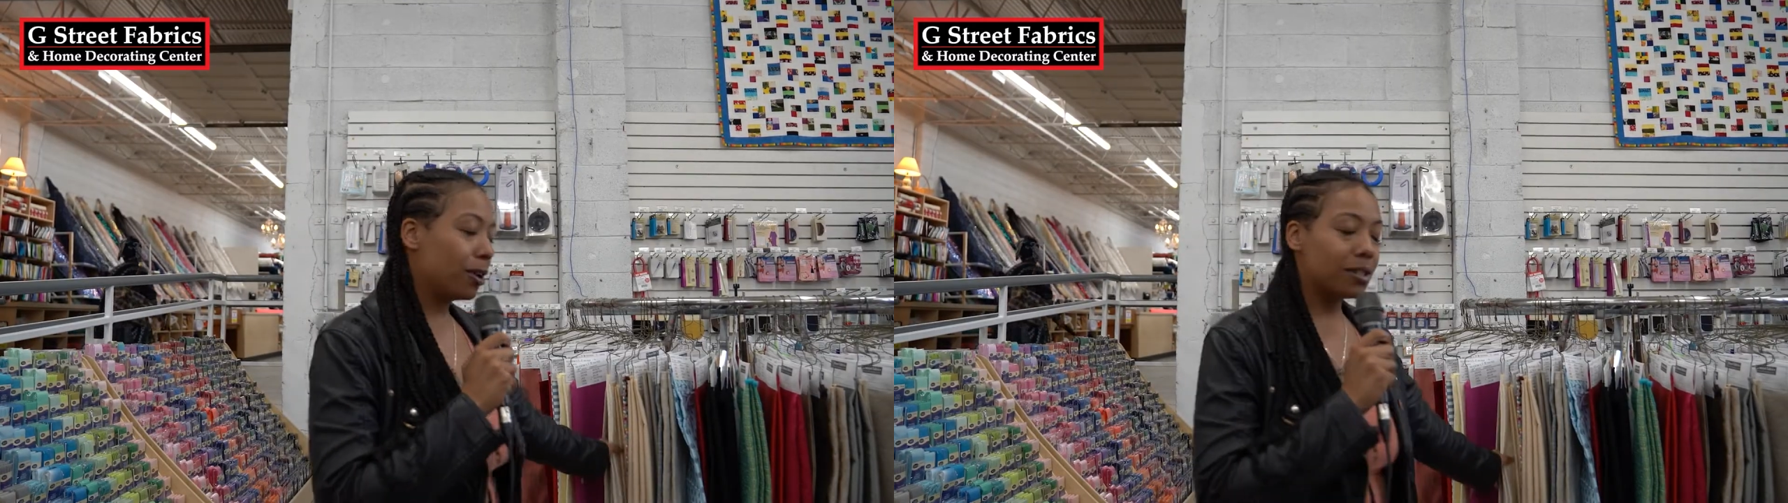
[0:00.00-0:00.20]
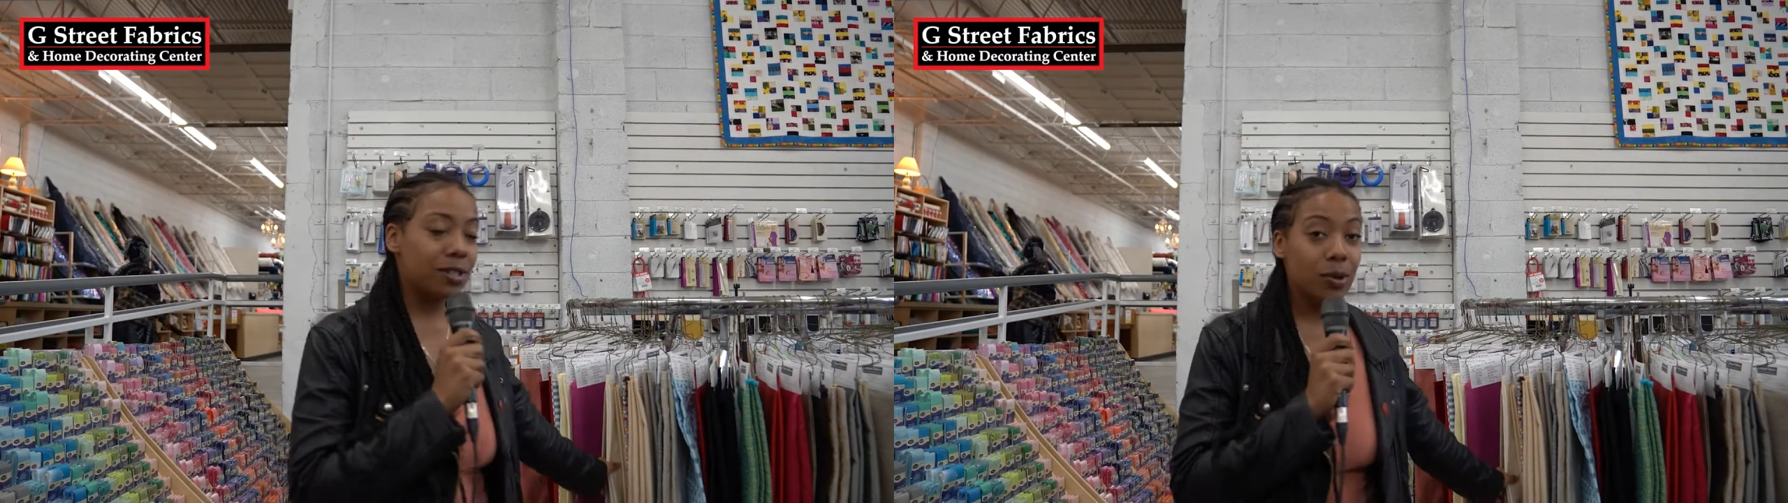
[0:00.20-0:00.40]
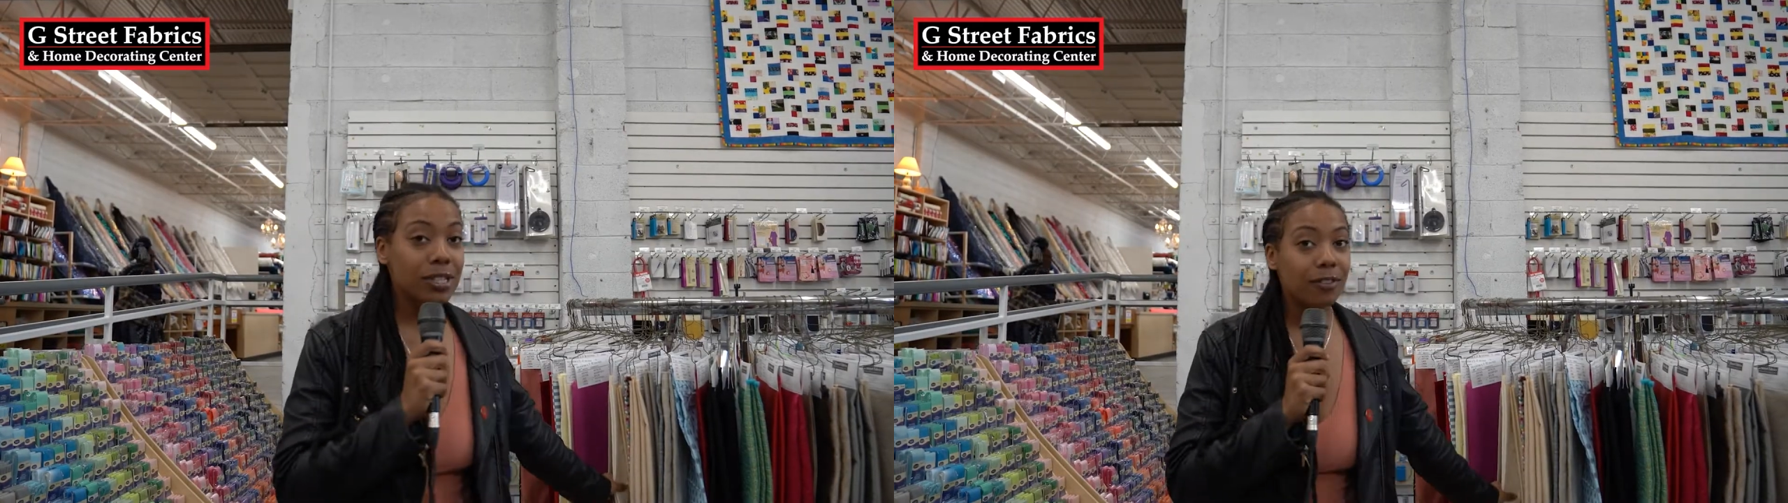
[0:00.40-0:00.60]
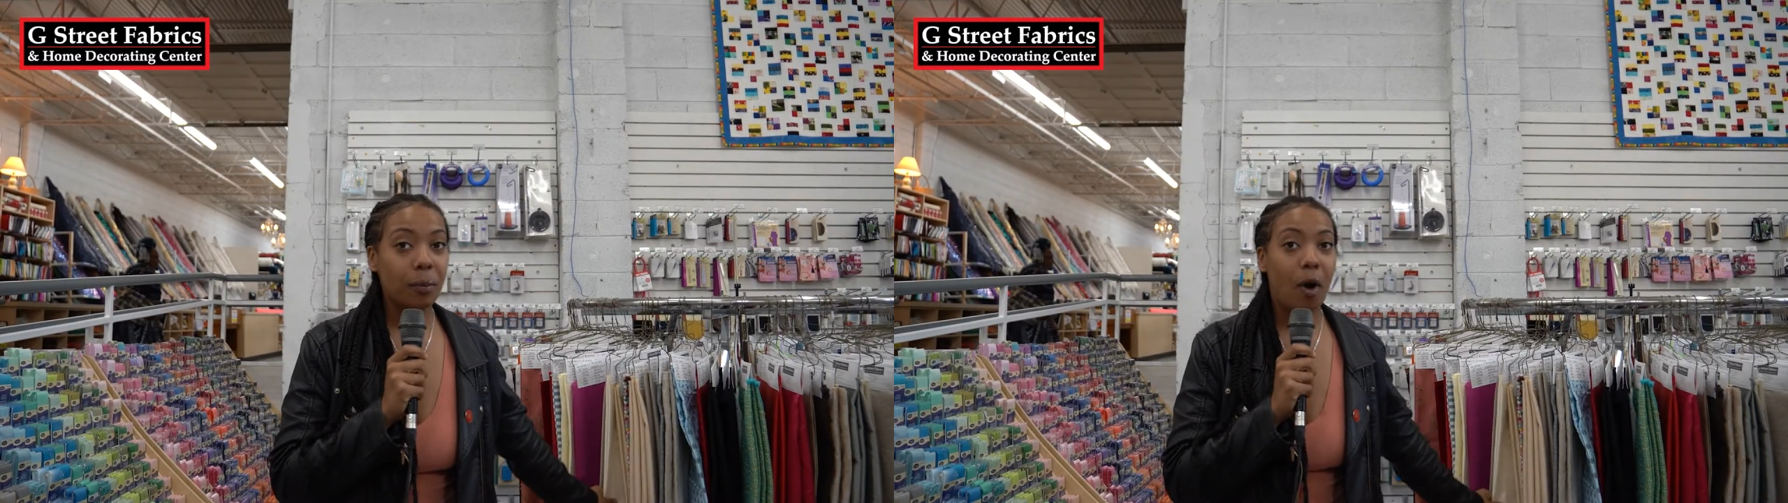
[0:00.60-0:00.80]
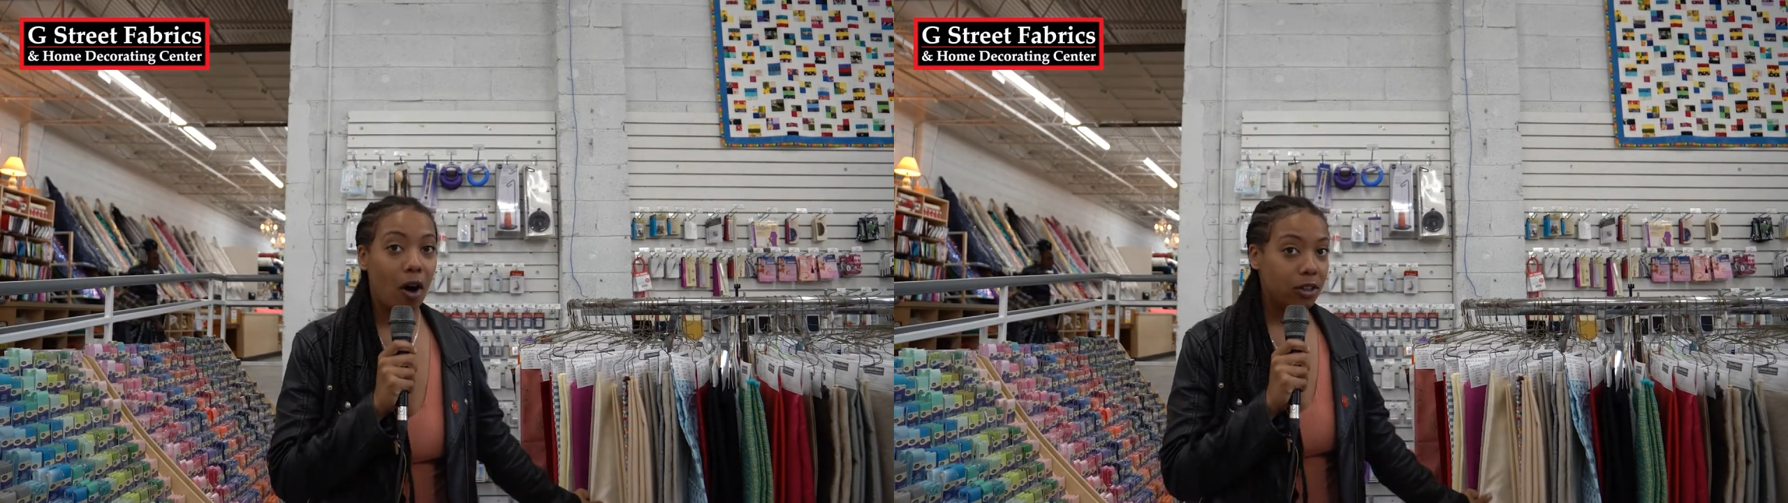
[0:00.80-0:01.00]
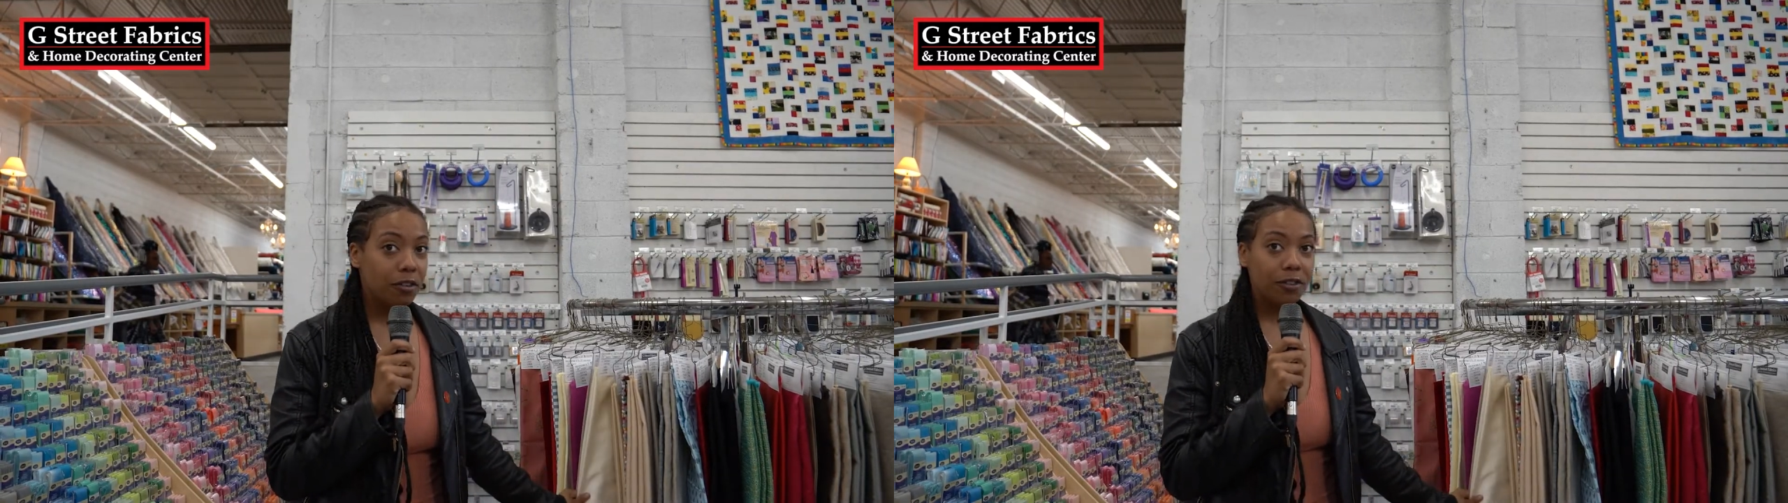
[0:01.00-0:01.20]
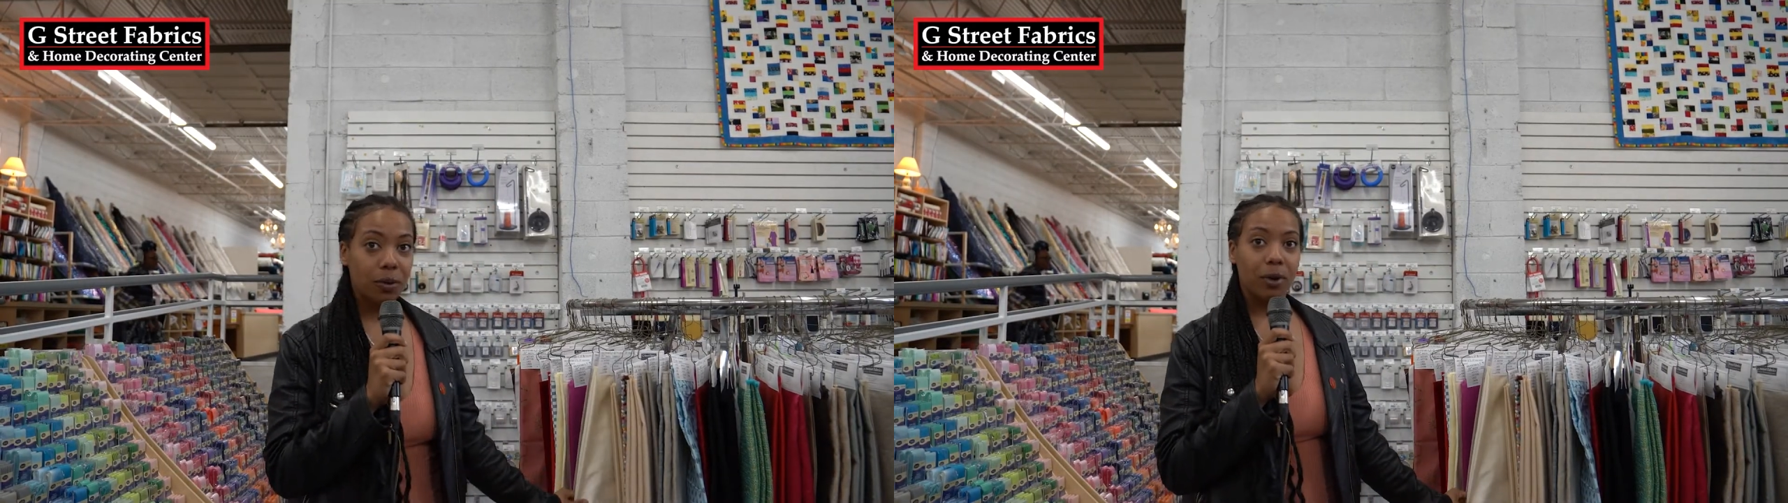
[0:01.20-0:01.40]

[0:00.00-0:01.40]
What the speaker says: sourced from all over the